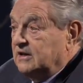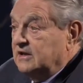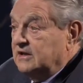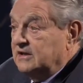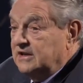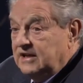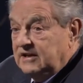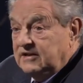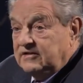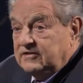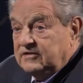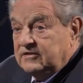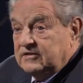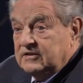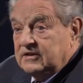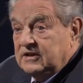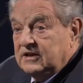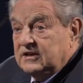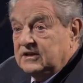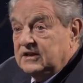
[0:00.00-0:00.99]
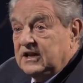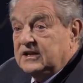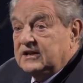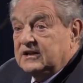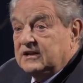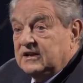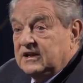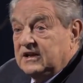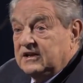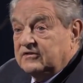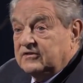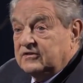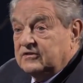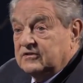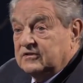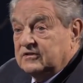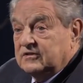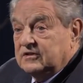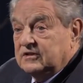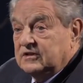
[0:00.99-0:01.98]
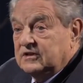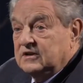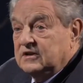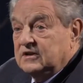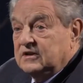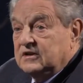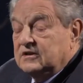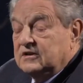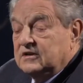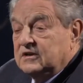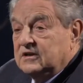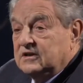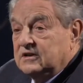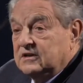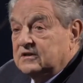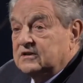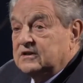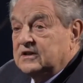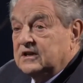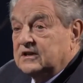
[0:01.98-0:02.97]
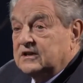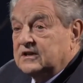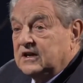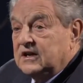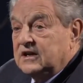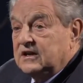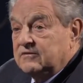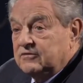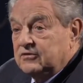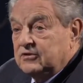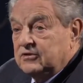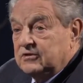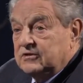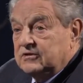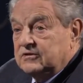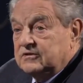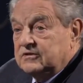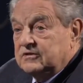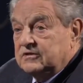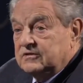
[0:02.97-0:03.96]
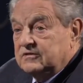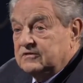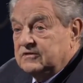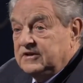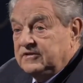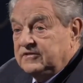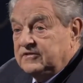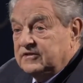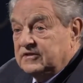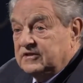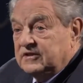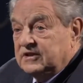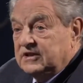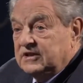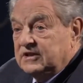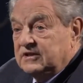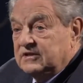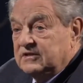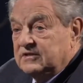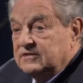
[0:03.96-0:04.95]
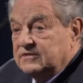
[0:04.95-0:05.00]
That's another lesson that I have learned recently.